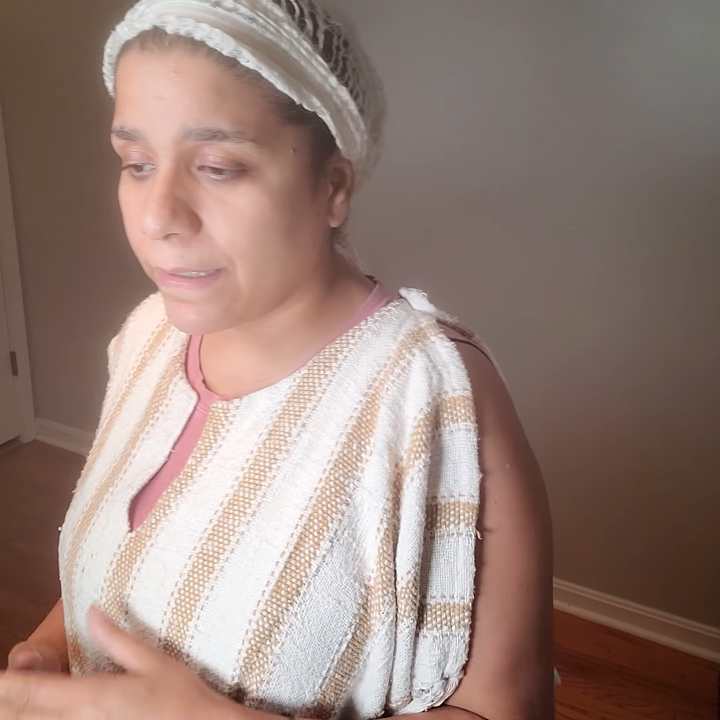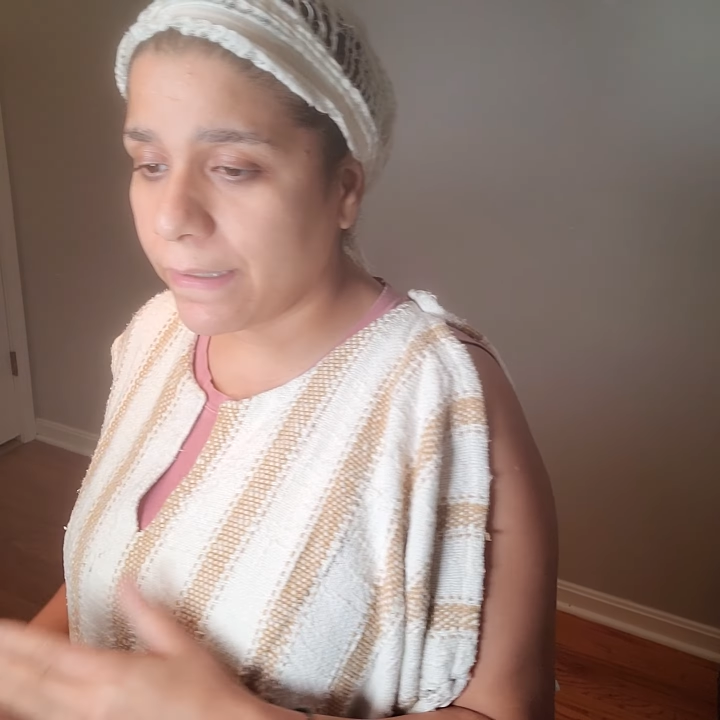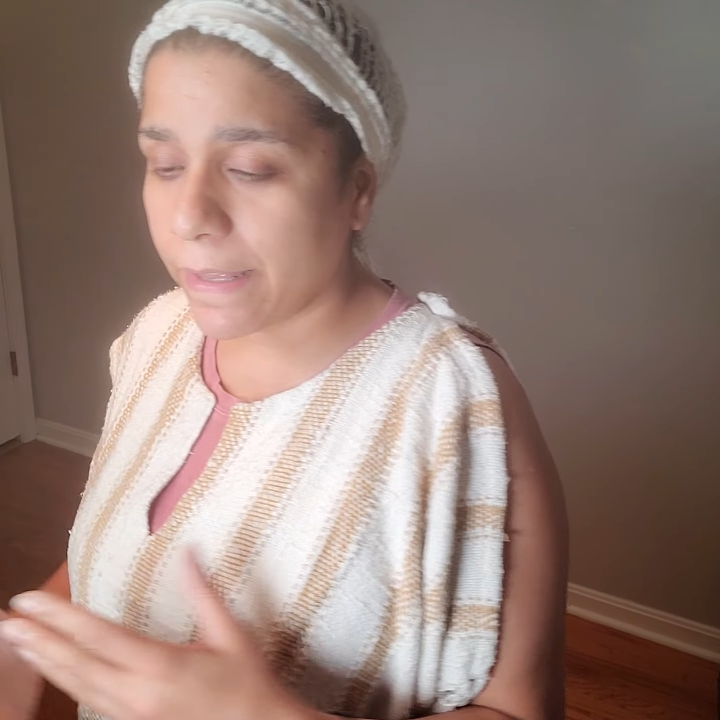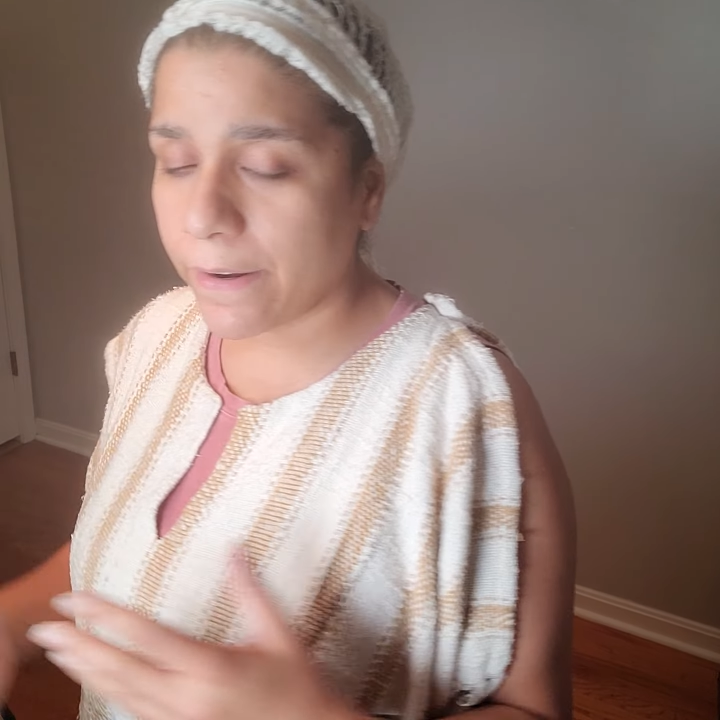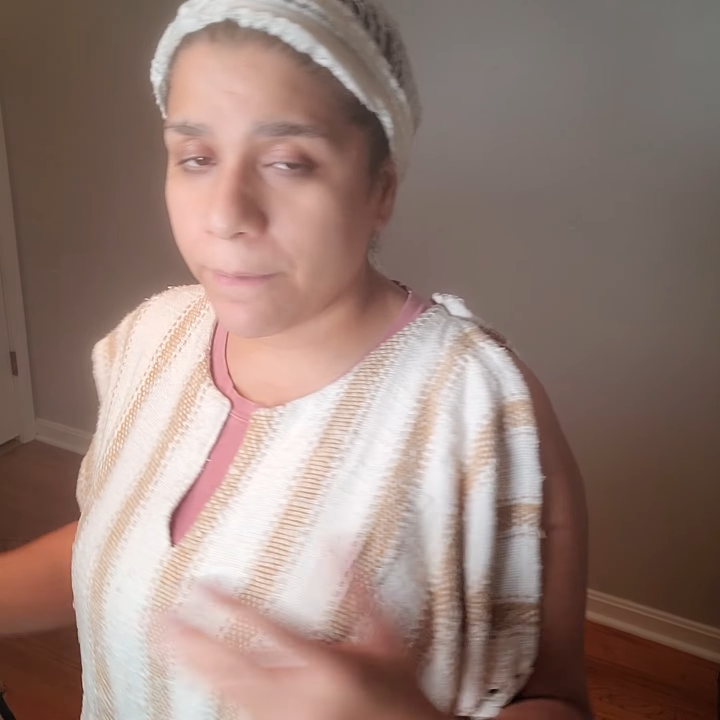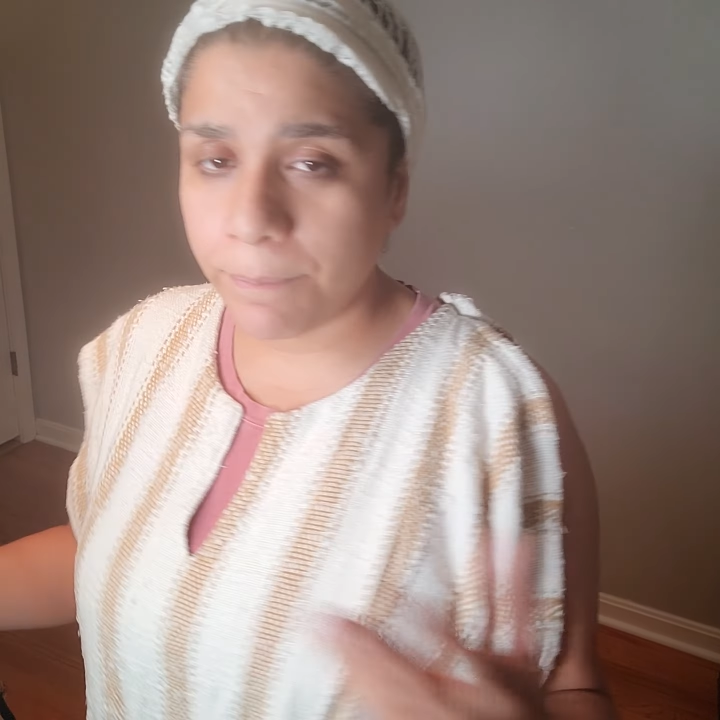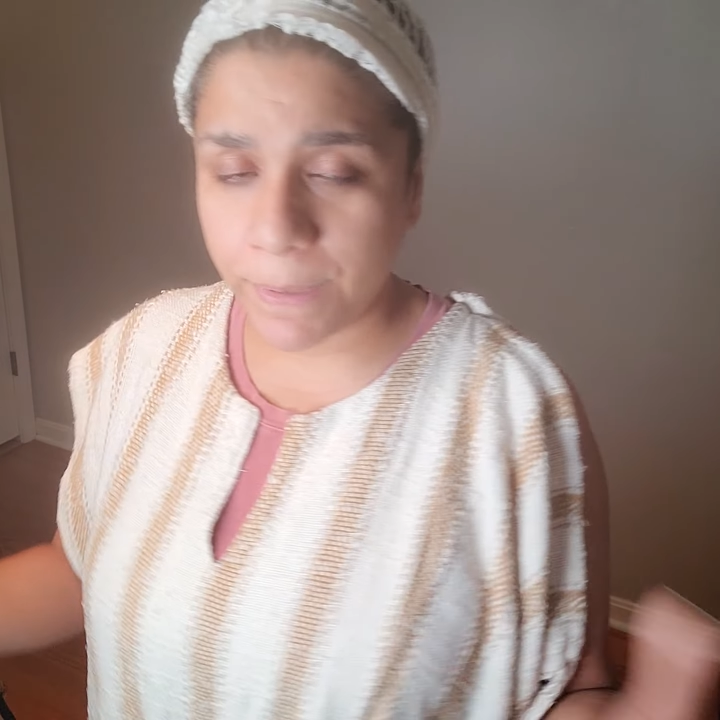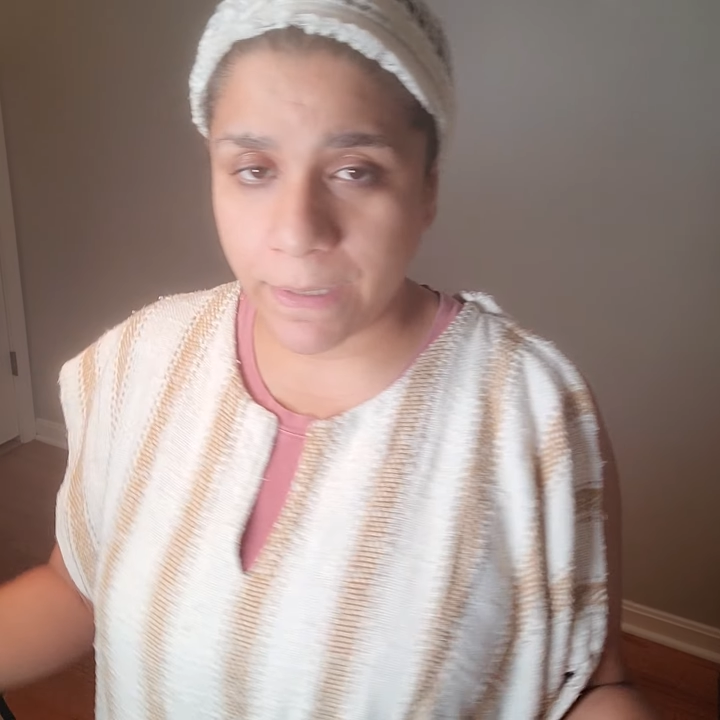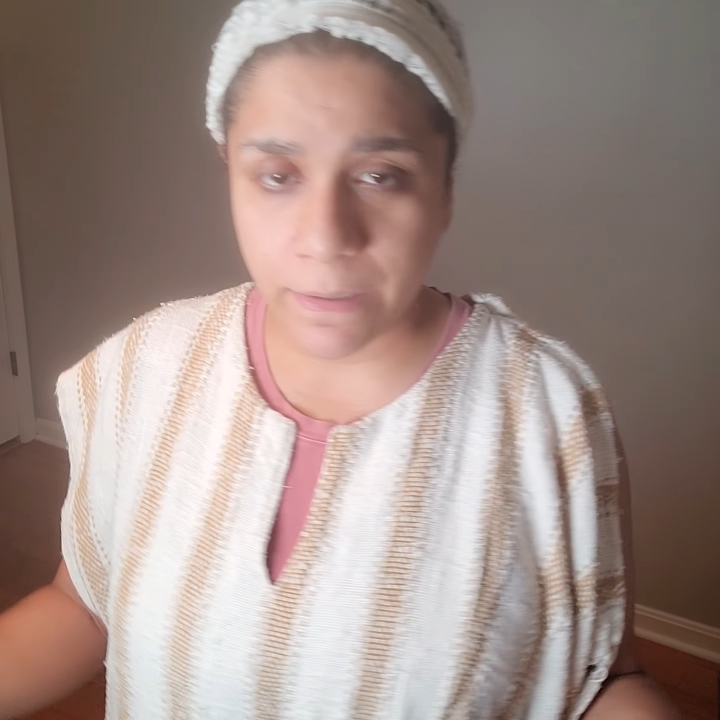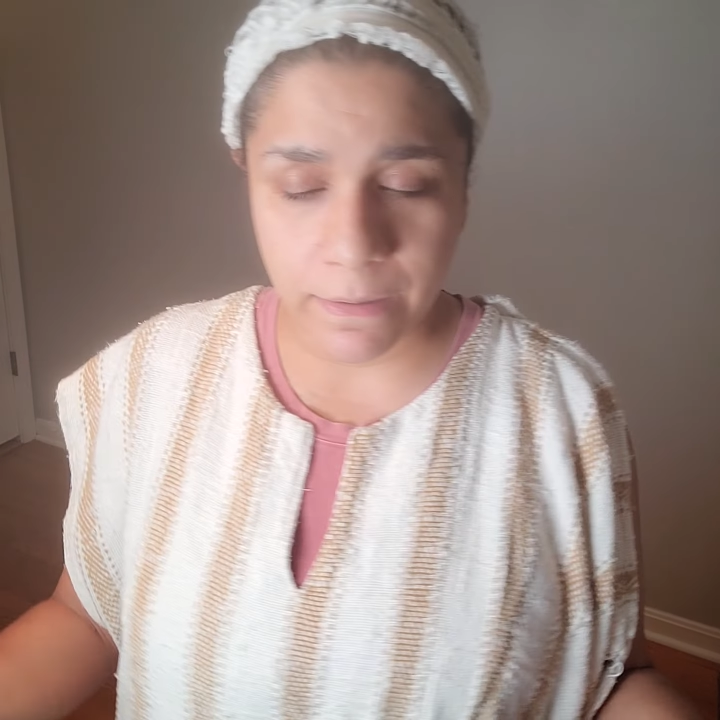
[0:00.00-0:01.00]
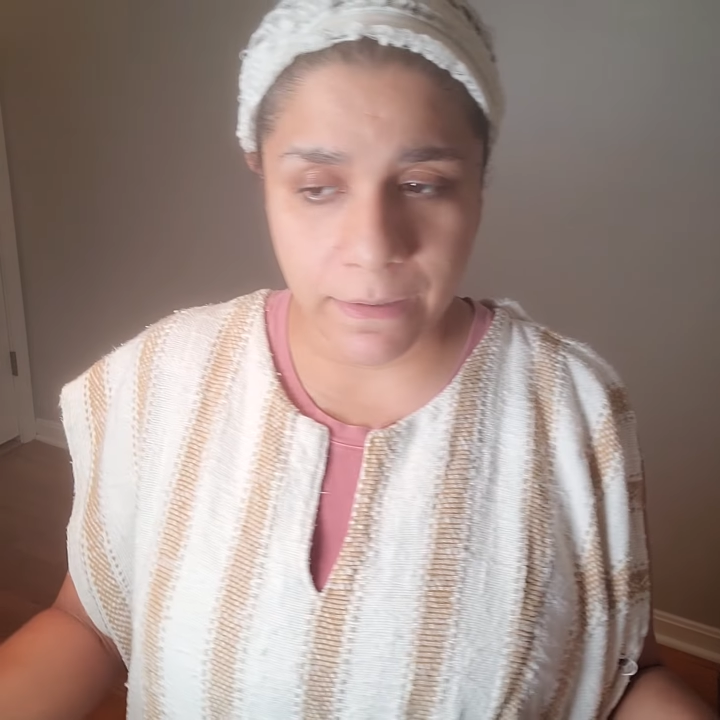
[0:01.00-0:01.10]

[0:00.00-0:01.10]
the letter B.